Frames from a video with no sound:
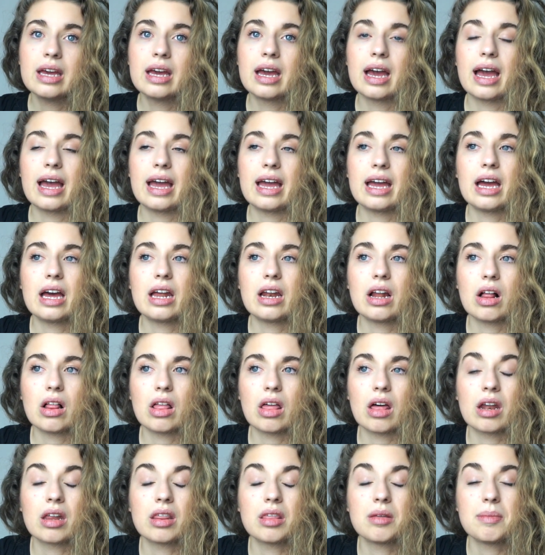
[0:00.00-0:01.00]
and a
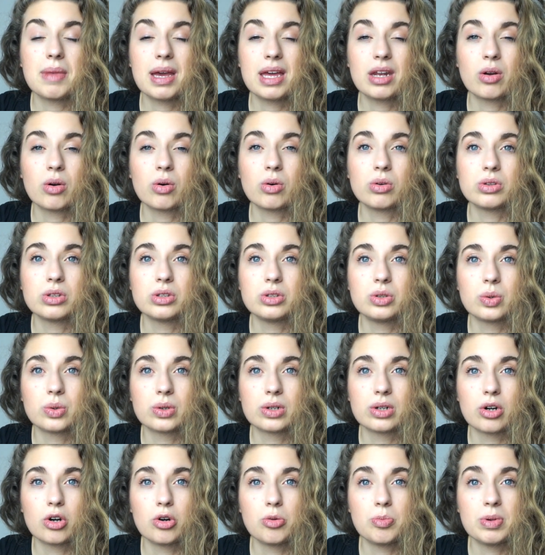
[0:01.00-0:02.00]
lot of the men hold the
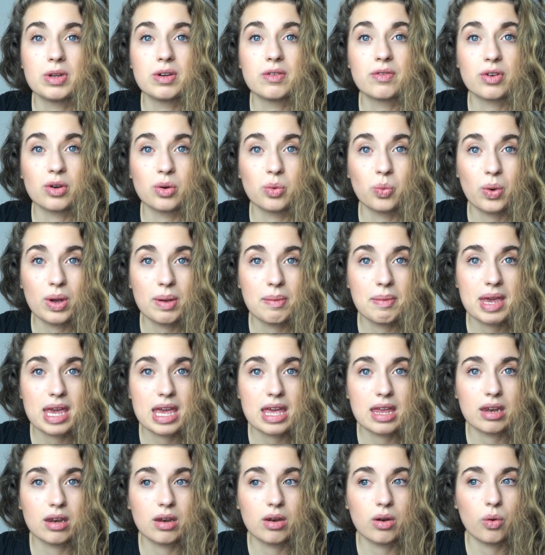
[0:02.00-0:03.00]
door open for
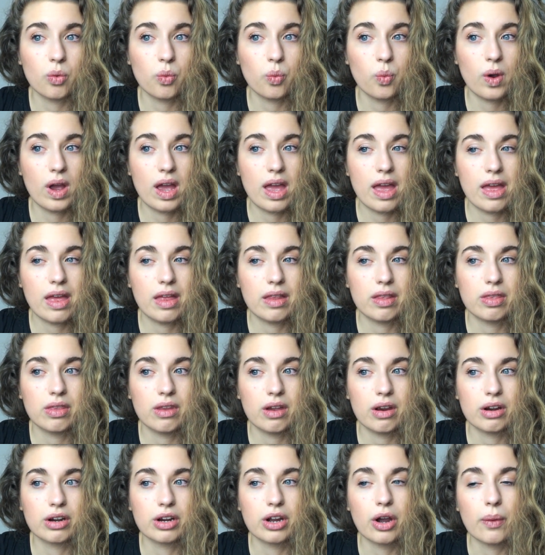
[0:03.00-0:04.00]
women when
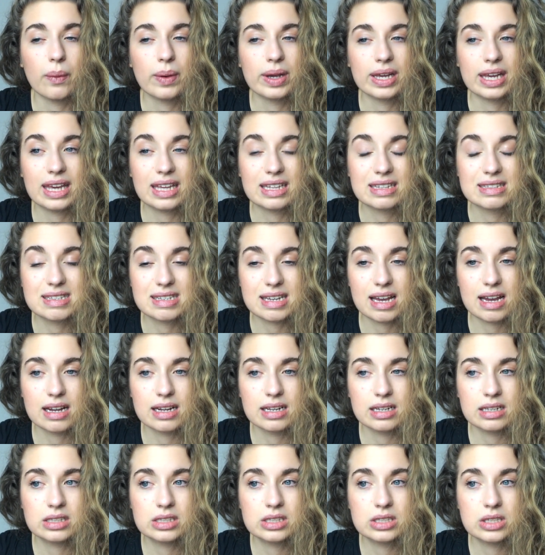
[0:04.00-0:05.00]
they're going
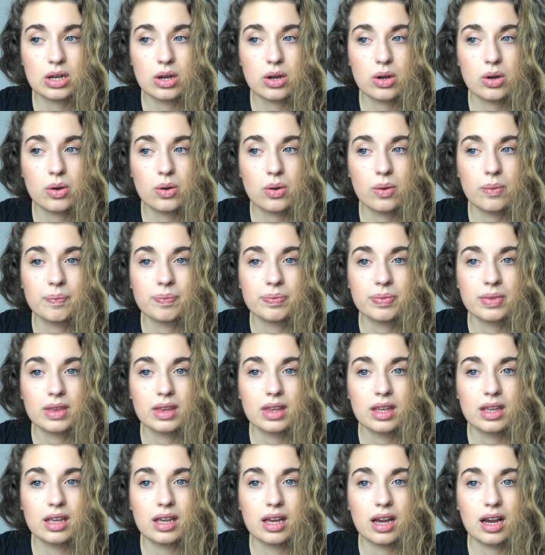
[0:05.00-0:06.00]
inside. So
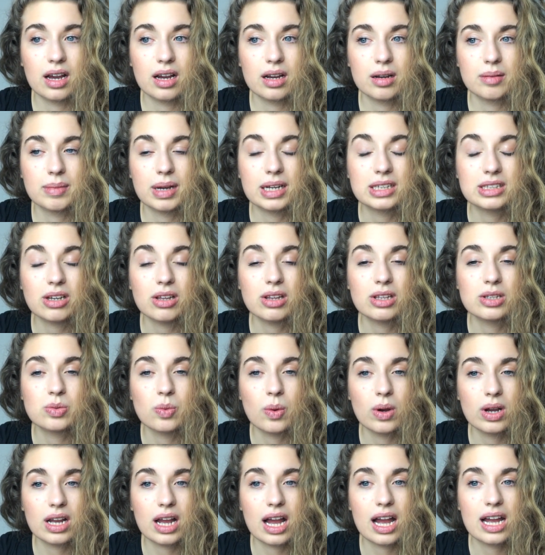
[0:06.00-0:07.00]
I saw this
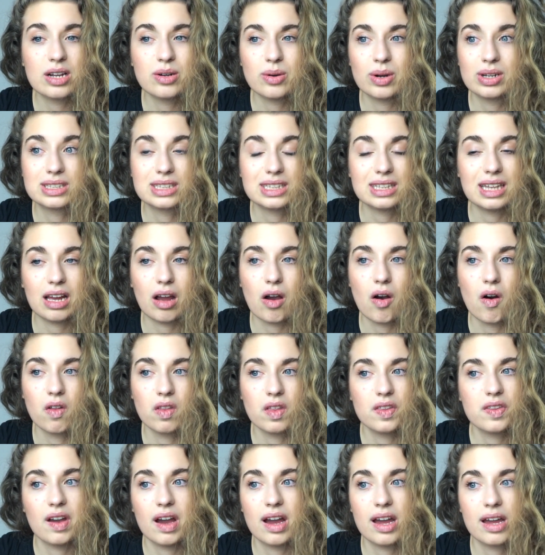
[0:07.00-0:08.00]
one guy who I see like
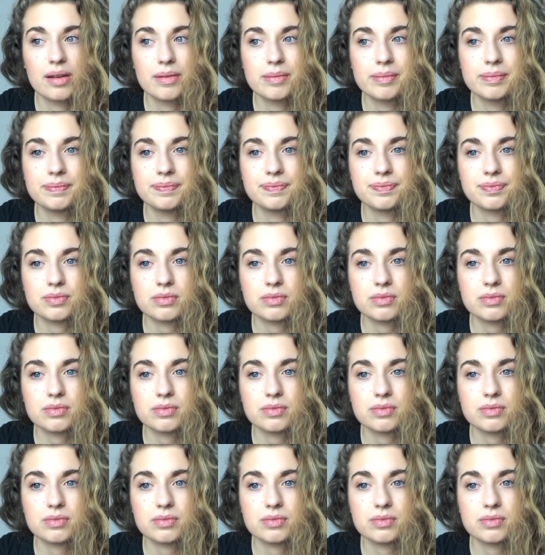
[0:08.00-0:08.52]
all the time,